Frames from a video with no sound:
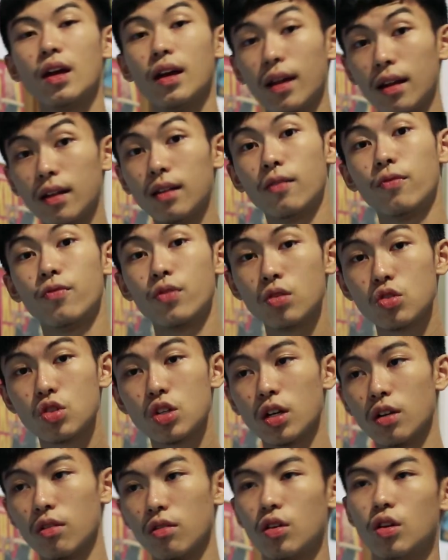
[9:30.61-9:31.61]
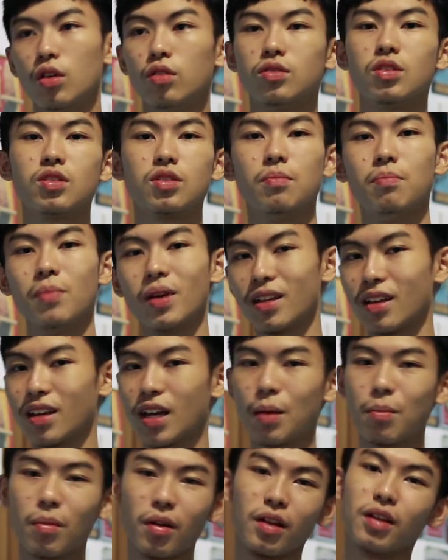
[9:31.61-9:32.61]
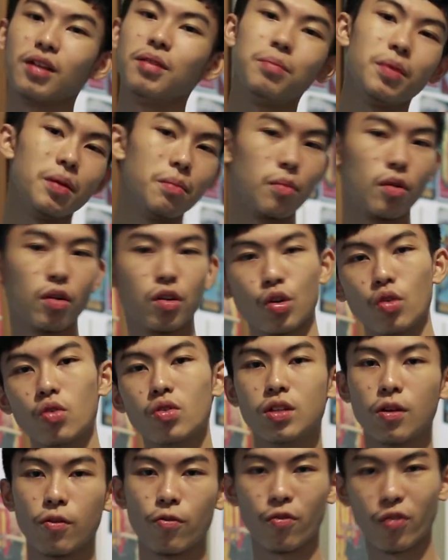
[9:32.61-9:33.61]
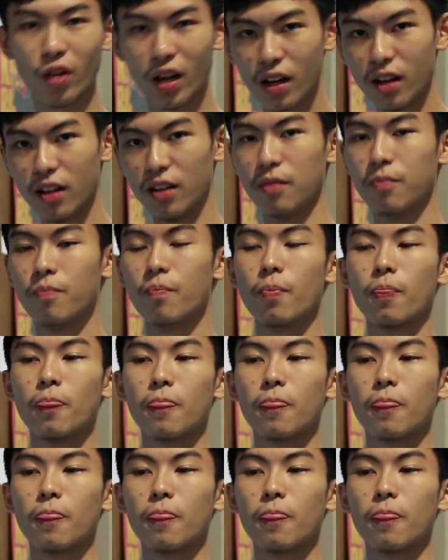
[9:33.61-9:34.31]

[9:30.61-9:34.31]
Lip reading: in the future, just to make the game a little bit more user friendly.